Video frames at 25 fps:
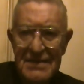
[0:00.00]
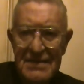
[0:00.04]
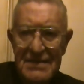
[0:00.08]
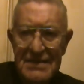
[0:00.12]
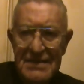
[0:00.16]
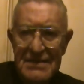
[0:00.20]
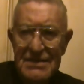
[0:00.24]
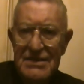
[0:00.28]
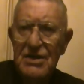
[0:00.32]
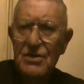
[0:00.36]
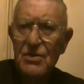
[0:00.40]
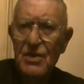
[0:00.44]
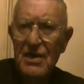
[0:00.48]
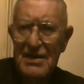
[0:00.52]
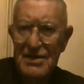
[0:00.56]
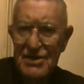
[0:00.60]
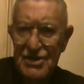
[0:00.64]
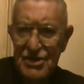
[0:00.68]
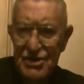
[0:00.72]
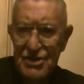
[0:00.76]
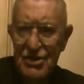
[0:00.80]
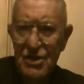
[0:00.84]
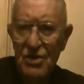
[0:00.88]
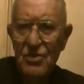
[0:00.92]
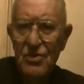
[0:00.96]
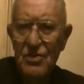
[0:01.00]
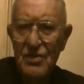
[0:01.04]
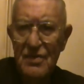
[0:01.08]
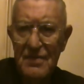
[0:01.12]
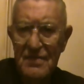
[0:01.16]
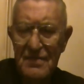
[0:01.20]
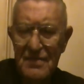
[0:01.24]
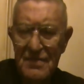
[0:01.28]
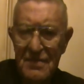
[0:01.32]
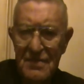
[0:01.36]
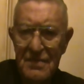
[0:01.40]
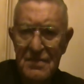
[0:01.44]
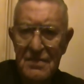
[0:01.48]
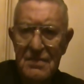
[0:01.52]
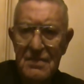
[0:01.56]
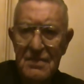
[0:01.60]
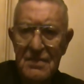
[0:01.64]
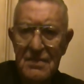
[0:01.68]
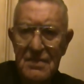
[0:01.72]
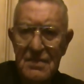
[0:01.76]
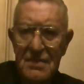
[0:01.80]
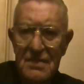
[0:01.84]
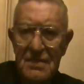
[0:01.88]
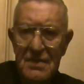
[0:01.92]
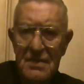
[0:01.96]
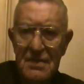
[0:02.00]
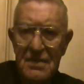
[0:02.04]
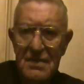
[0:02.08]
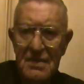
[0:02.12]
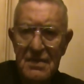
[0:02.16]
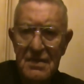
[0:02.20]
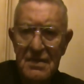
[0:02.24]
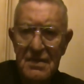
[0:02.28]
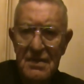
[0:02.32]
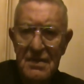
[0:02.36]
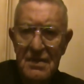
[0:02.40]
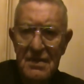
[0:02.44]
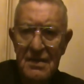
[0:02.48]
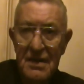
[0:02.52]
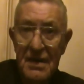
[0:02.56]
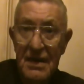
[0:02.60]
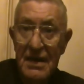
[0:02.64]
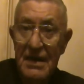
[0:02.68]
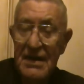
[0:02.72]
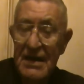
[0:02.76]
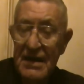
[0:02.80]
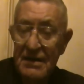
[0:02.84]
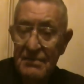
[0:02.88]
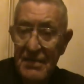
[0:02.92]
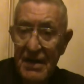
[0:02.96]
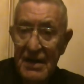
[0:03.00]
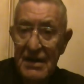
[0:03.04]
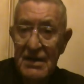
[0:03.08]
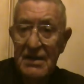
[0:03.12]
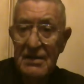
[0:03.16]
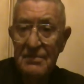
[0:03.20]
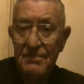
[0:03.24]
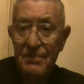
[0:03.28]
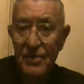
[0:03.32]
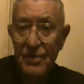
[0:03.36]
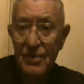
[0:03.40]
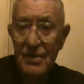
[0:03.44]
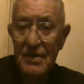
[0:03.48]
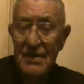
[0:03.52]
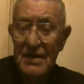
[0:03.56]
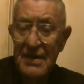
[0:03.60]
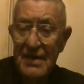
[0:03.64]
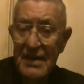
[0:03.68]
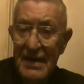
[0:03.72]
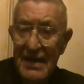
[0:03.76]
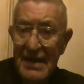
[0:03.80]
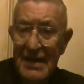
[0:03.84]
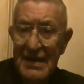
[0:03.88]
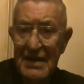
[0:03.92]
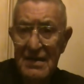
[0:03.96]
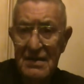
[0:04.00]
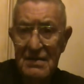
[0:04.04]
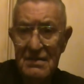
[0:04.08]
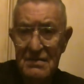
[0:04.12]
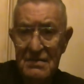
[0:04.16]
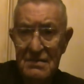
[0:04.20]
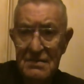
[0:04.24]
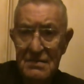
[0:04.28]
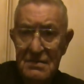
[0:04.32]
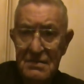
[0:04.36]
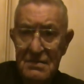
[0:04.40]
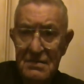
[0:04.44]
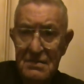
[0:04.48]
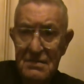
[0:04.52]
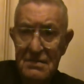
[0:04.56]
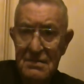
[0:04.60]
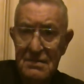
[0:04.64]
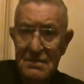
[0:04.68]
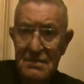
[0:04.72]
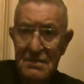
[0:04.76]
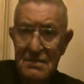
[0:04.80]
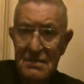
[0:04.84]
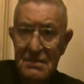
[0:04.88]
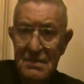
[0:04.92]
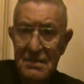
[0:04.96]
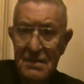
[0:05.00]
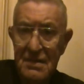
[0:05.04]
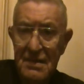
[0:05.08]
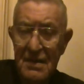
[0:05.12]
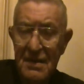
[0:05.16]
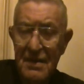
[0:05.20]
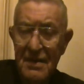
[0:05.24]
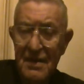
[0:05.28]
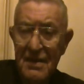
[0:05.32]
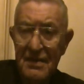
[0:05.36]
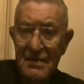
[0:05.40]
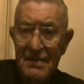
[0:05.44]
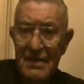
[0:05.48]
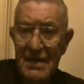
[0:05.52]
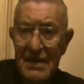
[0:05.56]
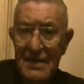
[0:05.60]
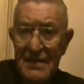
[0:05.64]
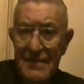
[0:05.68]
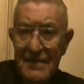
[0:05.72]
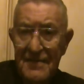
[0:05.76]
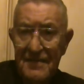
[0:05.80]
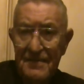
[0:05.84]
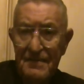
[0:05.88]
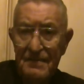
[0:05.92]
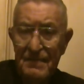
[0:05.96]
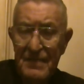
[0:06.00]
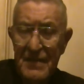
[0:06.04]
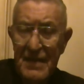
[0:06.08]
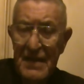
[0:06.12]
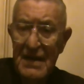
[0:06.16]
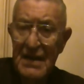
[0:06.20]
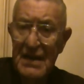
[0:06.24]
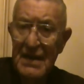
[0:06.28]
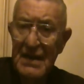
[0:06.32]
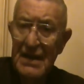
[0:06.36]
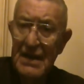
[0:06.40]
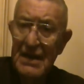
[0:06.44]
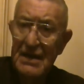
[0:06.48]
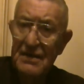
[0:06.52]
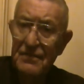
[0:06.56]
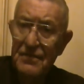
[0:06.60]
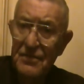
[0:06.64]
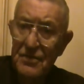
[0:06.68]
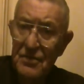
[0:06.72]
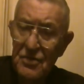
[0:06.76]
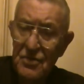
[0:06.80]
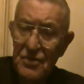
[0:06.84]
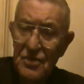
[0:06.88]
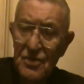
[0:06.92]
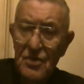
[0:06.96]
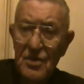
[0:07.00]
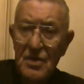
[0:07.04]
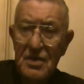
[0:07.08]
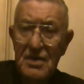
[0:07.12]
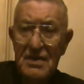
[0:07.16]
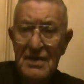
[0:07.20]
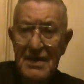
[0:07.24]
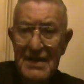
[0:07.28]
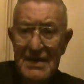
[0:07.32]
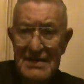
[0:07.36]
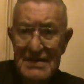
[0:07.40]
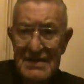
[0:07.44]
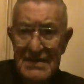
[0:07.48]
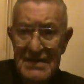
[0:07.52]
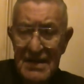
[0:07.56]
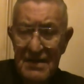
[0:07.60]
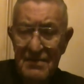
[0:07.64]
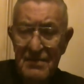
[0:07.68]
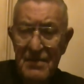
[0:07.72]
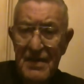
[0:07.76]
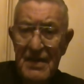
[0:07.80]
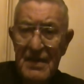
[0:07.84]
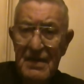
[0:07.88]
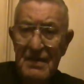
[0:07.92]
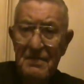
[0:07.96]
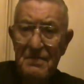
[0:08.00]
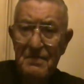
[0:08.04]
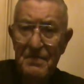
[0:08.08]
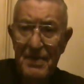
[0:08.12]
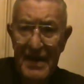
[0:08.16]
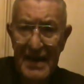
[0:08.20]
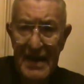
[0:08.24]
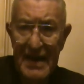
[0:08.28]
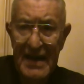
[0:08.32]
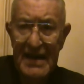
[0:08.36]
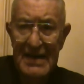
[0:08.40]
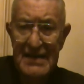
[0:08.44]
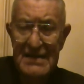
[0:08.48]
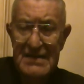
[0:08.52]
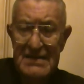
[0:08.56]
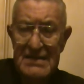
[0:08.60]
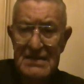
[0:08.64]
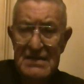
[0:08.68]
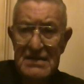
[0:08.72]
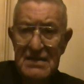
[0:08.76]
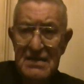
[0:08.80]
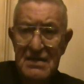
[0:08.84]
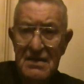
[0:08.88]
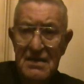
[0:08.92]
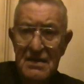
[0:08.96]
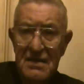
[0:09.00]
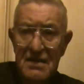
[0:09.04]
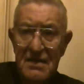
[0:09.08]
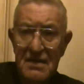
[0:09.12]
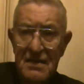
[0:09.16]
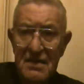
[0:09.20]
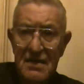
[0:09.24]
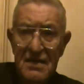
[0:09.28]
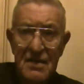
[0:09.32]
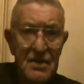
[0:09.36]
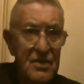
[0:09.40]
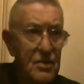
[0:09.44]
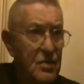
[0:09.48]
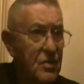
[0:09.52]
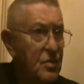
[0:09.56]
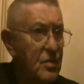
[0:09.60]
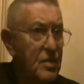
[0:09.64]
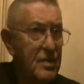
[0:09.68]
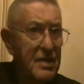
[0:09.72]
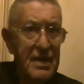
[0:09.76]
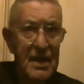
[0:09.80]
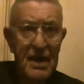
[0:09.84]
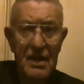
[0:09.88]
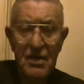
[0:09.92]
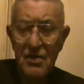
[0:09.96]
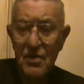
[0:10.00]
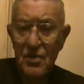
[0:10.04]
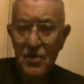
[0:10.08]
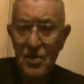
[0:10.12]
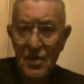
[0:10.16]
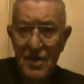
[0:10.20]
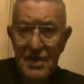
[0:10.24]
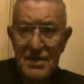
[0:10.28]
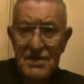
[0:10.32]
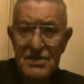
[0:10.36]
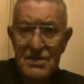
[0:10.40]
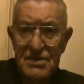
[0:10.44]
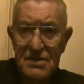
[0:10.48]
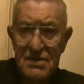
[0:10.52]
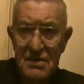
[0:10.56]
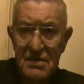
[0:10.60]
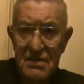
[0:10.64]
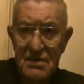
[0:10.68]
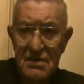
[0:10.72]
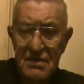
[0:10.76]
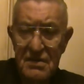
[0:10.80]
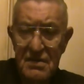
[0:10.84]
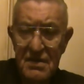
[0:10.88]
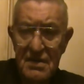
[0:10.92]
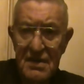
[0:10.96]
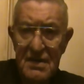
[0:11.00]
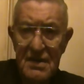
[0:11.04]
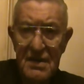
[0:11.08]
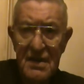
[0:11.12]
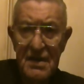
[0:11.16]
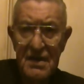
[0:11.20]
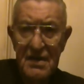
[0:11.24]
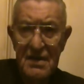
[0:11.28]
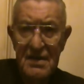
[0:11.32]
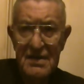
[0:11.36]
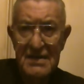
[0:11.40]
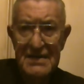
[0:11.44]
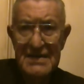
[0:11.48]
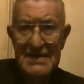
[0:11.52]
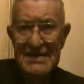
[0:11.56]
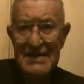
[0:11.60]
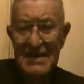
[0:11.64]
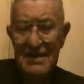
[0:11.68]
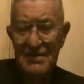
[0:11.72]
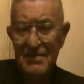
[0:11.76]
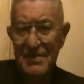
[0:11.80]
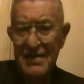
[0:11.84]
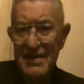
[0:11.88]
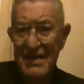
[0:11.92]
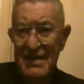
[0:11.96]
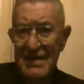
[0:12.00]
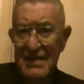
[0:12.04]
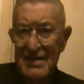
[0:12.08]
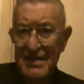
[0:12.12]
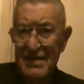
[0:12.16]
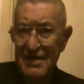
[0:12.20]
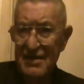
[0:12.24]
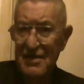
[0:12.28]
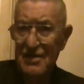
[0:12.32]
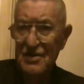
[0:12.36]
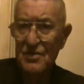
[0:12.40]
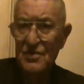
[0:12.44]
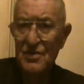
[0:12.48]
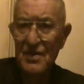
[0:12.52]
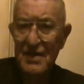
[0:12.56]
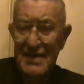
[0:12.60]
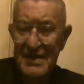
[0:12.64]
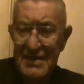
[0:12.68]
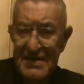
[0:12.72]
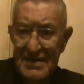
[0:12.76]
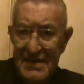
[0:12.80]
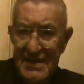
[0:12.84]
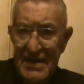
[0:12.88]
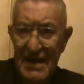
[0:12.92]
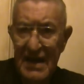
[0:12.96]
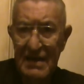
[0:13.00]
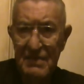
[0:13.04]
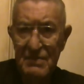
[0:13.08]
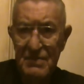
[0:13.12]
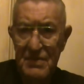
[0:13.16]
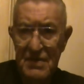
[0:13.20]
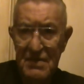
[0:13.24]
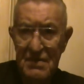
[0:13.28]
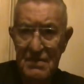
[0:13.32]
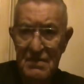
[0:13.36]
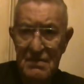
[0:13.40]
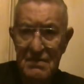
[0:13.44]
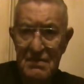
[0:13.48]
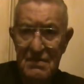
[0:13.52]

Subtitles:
So I showed them. And I made the point again that if you let something pass without question, something that you accept